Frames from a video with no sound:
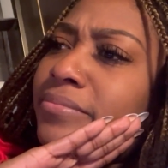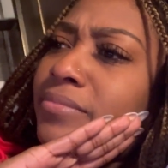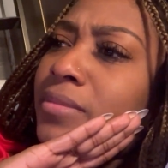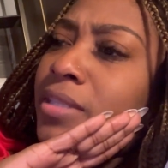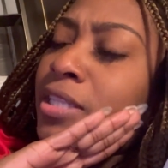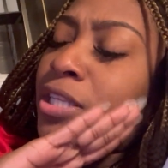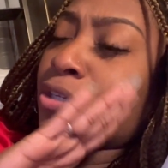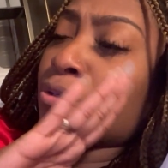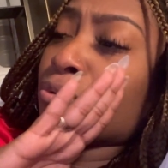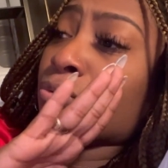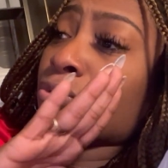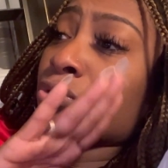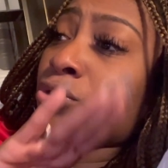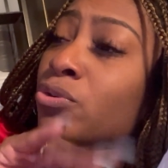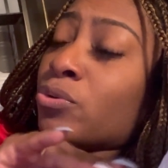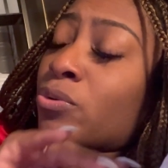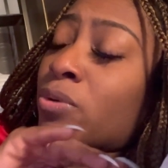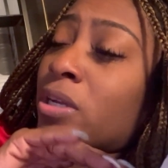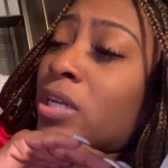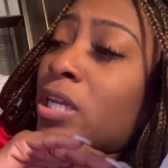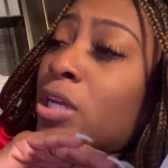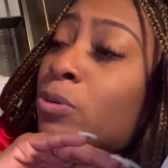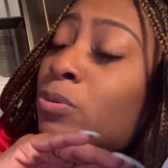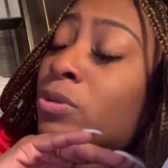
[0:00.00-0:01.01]

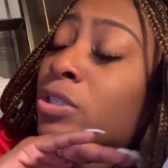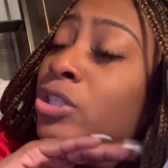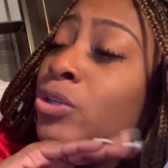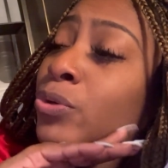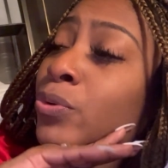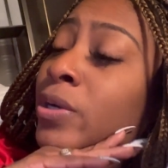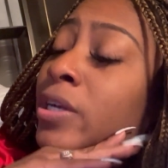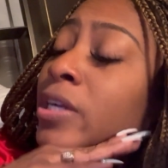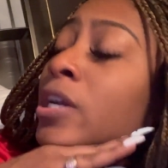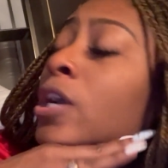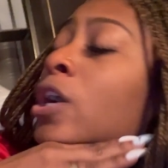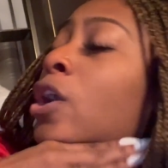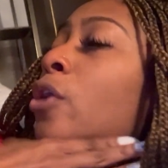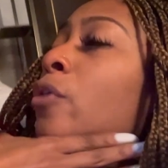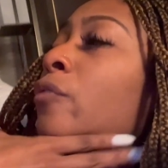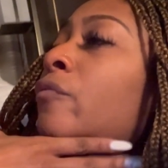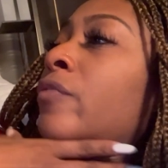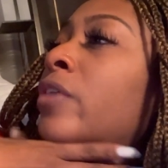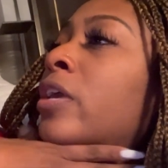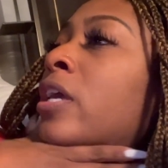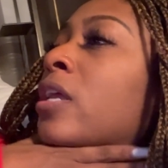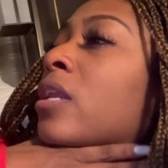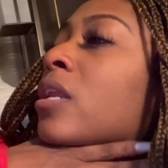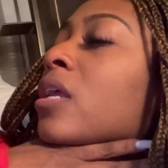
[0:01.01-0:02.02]
It was during
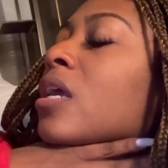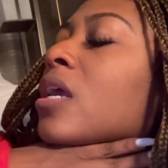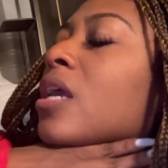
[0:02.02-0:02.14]
COVID,